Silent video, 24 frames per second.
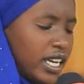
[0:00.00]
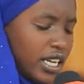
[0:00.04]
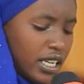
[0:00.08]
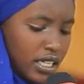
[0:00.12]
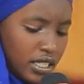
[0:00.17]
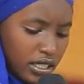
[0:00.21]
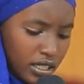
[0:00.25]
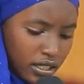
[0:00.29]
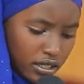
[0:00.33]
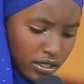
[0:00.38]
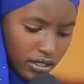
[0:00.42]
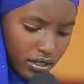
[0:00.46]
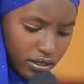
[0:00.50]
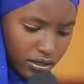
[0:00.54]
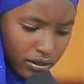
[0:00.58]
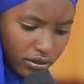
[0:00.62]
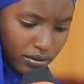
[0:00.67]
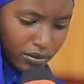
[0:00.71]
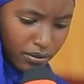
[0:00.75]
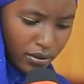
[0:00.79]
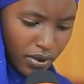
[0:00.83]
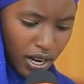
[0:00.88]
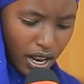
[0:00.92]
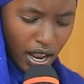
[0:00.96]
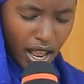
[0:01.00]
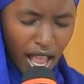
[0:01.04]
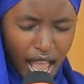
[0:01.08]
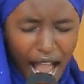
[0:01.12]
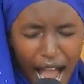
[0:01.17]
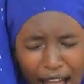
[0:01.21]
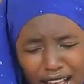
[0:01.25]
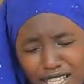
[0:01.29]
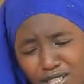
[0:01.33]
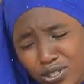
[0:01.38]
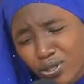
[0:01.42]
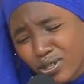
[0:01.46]
in.
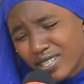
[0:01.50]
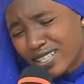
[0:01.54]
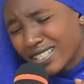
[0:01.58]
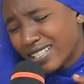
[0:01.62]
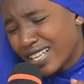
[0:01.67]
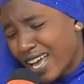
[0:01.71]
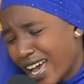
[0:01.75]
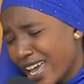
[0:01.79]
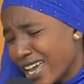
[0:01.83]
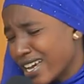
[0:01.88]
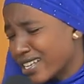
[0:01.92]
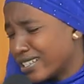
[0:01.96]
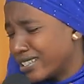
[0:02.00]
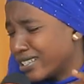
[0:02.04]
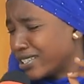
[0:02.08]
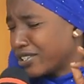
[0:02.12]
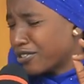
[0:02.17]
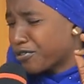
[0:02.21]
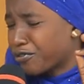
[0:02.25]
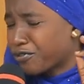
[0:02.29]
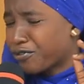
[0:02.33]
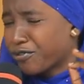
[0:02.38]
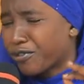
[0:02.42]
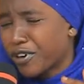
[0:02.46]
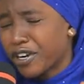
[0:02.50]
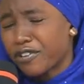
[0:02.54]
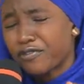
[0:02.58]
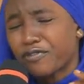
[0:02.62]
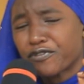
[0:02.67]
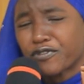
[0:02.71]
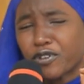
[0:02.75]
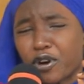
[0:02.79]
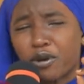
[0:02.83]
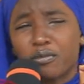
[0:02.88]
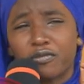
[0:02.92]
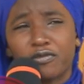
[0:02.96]
A society free
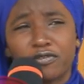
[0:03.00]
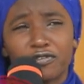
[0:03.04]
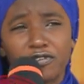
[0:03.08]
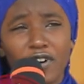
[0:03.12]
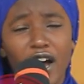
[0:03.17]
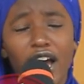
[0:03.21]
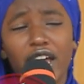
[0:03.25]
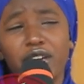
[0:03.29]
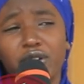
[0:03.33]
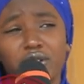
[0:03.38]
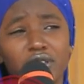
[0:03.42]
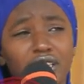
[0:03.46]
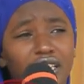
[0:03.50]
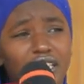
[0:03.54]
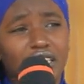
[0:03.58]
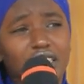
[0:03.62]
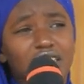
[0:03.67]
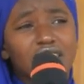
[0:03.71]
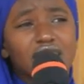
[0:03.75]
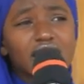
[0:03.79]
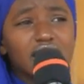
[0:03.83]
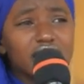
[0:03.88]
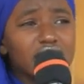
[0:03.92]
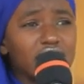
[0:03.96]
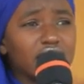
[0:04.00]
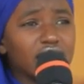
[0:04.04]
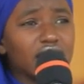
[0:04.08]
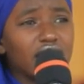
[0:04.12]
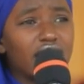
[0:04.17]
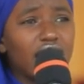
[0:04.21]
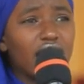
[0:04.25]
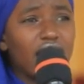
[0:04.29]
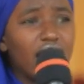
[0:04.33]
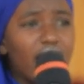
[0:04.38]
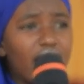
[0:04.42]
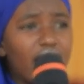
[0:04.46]
from violence.
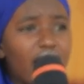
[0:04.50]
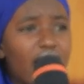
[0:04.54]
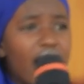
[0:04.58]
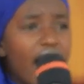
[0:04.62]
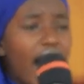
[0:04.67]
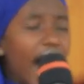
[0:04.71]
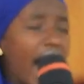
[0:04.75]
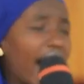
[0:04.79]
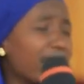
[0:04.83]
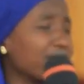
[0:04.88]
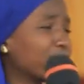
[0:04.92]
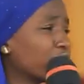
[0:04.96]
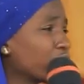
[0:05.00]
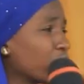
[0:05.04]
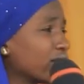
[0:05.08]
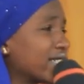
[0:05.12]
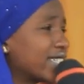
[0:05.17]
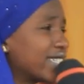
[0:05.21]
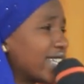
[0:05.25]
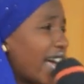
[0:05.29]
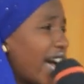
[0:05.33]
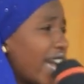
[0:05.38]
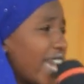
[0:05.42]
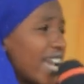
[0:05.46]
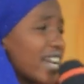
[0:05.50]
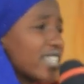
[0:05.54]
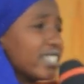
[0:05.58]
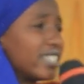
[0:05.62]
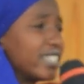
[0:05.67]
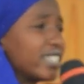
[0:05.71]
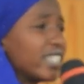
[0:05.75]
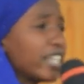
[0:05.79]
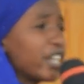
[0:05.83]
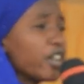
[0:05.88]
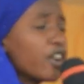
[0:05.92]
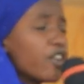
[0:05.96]
A
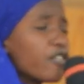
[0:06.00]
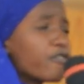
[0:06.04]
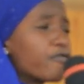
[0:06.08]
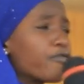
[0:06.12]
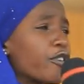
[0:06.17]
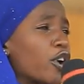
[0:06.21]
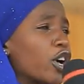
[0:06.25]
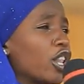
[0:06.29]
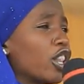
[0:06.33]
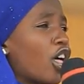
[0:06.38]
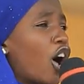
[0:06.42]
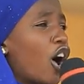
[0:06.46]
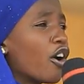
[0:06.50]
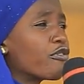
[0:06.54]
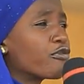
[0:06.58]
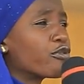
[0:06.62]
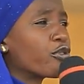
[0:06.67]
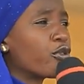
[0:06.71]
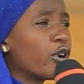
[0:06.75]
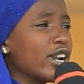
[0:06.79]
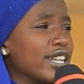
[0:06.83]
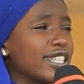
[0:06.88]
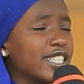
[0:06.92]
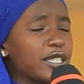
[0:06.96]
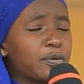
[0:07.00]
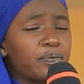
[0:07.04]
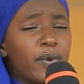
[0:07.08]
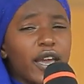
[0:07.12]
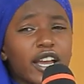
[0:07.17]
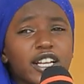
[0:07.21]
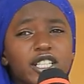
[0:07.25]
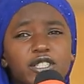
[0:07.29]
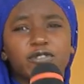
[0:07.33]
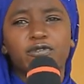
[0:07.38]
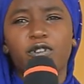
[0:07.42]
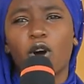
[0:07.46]
society full of
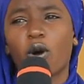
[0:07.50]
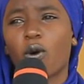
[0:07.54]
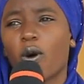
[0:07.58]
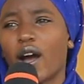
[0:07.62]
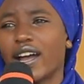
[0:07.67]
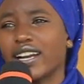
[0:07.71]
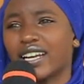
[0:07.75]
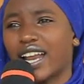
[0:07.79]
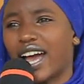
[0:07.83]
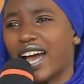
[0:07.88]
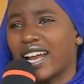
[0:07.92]
respect for one